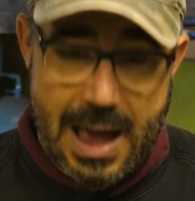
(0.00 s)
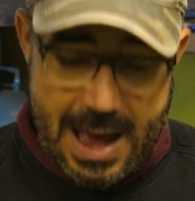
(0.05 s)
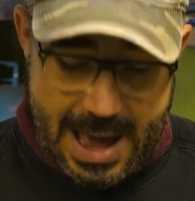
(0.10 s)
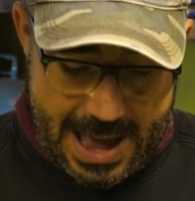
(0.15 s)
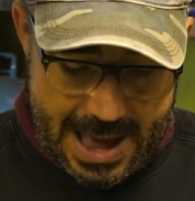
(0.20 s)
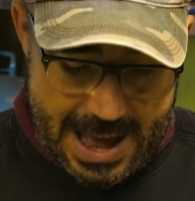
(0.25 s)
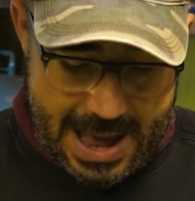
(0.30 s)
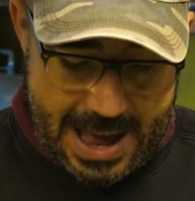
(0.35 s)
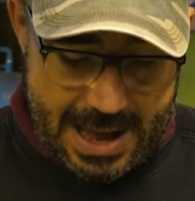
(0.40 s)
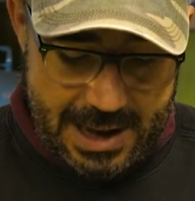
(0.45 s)

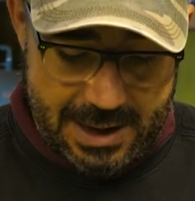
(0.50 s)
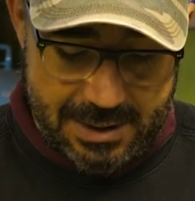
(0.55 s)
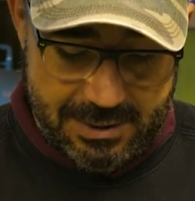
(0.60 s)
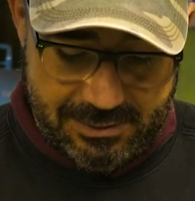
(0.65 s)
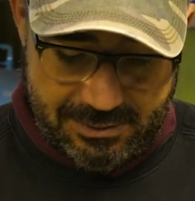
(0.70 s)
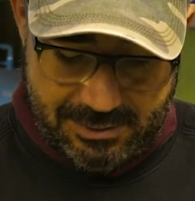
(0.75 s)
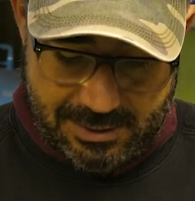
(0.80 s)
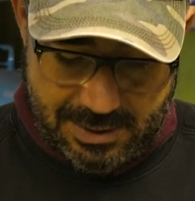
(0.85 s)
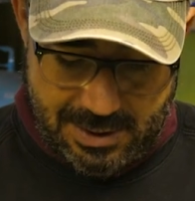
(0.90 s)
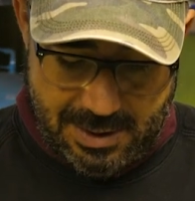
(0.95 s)

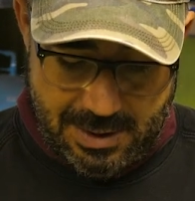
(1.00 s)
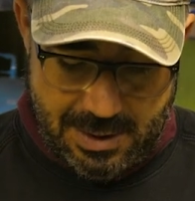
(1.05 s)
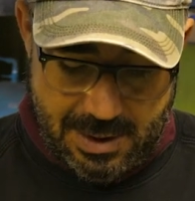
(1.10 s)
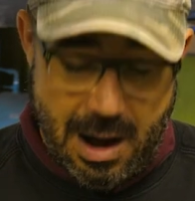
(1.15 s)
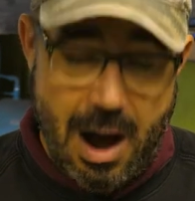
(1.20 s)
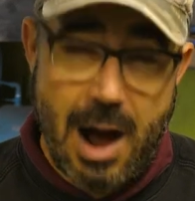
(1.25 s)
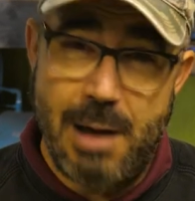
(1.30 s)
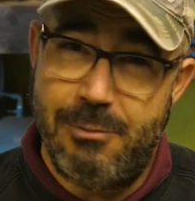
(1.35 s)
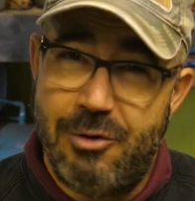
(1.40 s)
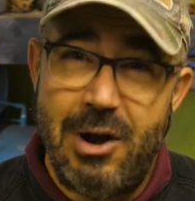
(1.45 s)
And
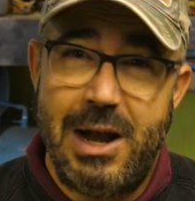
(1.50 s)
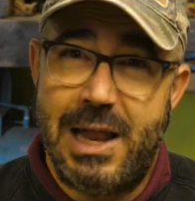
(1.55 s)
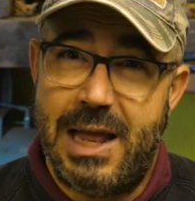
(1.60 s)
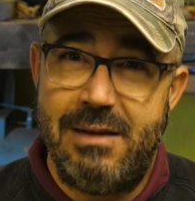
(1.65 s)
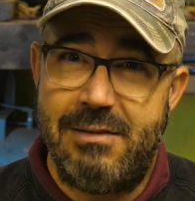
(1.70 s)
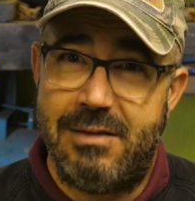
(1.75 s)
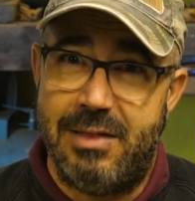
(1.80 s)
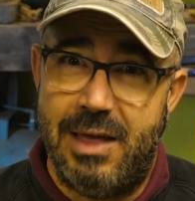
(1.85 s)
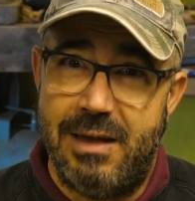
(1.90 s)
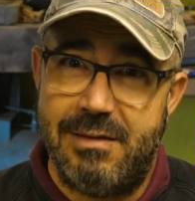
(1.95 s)
I'm really
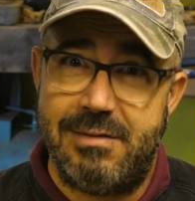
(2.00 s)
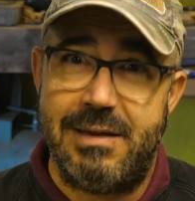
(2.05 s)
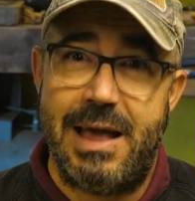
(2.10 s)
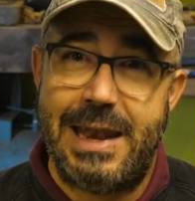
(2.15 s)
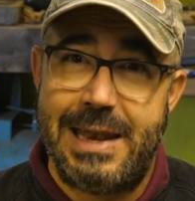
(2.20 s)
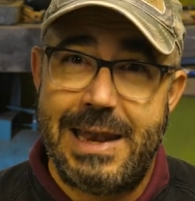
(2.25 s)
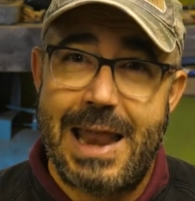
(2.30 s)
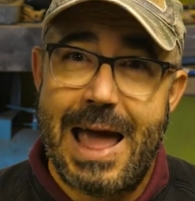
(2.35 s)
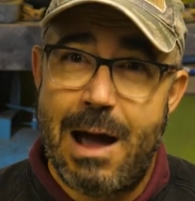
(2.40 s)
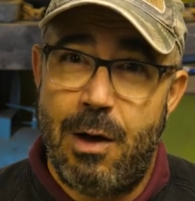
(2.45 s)
into this.
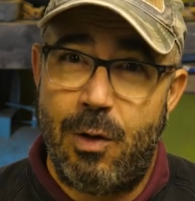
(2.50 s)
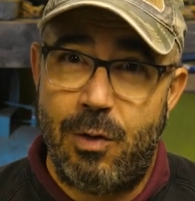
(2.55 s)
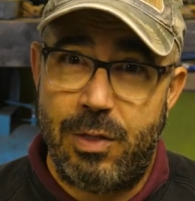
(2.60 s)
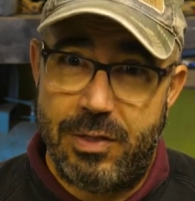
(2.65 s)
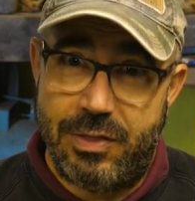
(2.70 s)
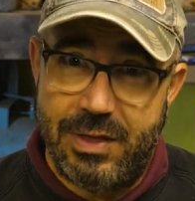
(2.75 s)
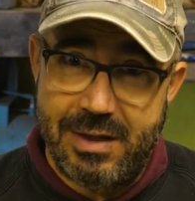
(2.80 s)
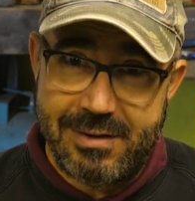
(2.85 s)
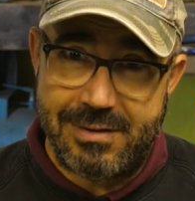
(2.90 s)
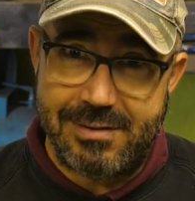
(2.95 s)
And now
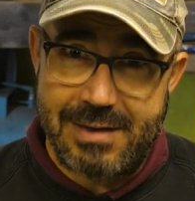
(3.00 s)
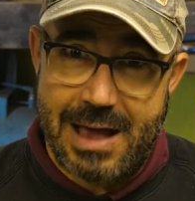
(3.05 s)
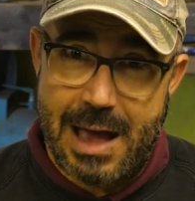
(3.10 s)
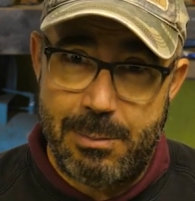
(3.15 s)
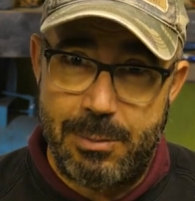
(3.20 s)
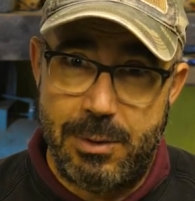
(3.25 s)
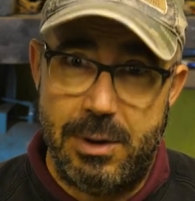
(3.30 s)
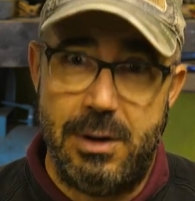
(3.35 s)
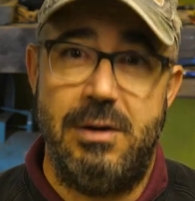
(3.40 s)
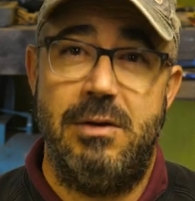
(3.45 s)
that this has
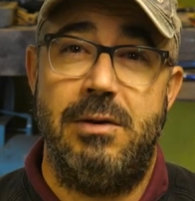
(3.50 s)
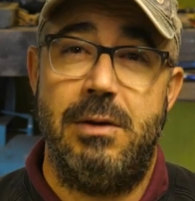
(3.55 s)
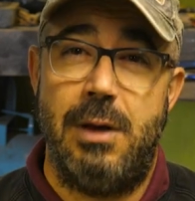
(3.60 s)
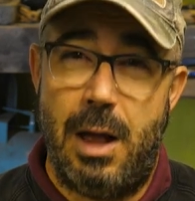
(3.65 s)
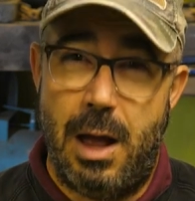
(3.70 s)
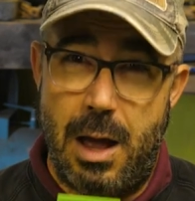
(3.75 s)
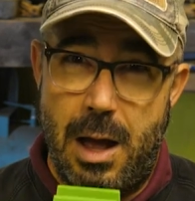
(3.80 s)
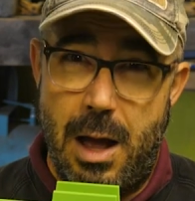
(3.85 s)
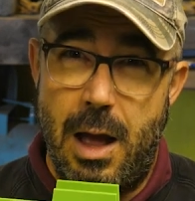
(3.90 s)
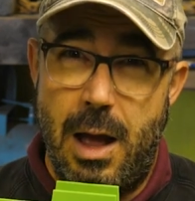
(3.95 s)
happened,
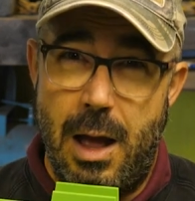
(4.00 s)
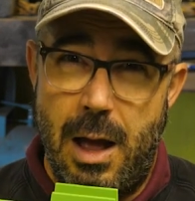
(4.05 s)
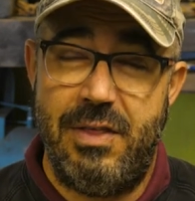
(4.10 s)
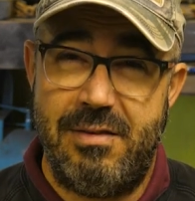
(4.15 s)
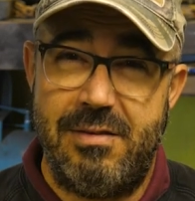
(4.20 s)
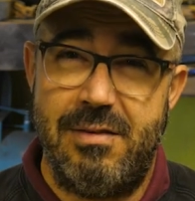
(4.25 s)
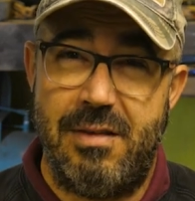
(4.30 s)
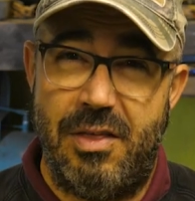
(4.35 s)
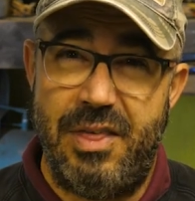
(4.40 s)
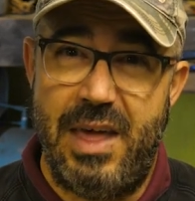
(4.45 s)

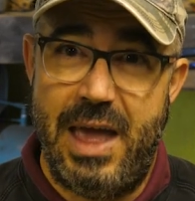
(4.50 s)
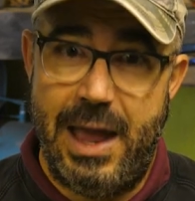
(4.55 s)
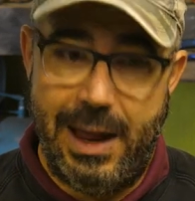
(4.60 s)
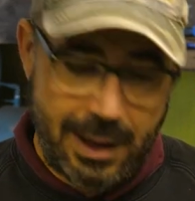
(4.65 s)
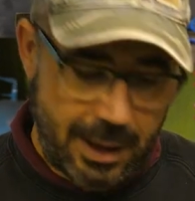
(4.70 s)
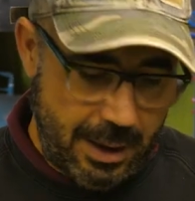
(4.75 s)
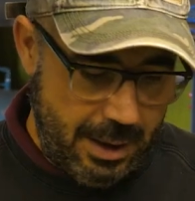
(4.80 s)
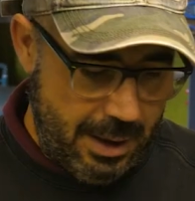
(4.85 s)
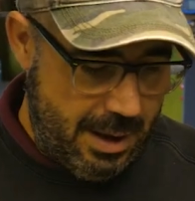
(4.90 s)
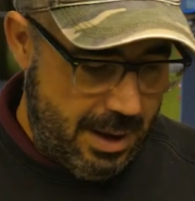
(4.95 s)
this is a thing.